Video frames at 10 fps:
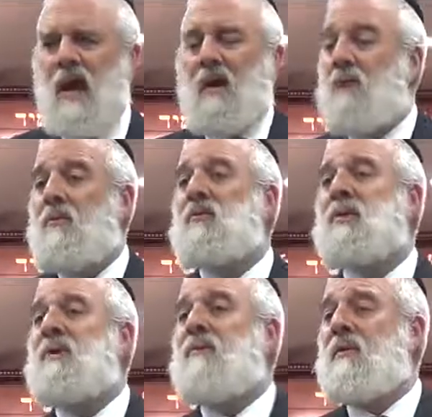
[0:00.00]
How come
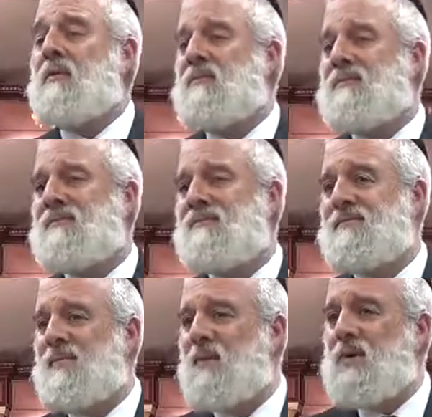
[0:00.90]
there's evil?
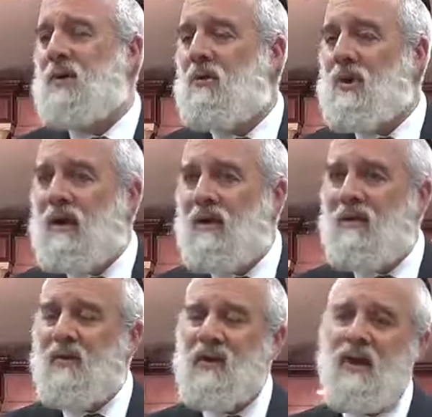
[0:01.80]
Where's all that
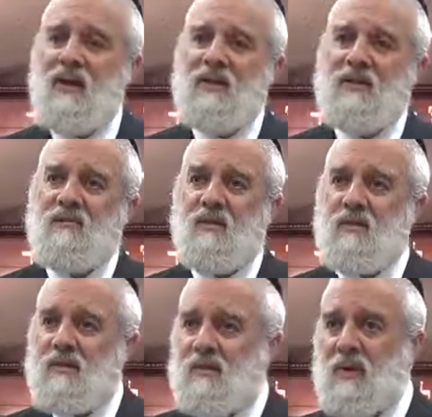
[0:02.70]
loving kindness if there
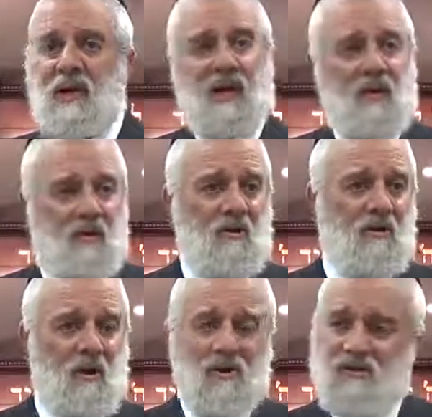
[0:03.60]
was something like a
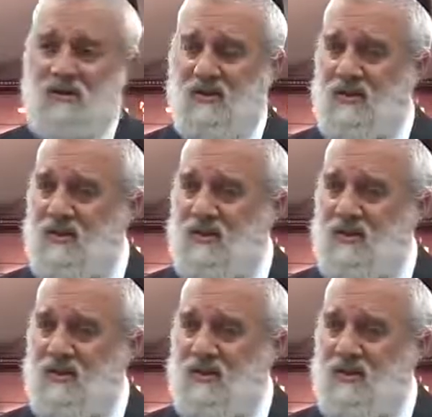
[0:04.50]
Holocaust?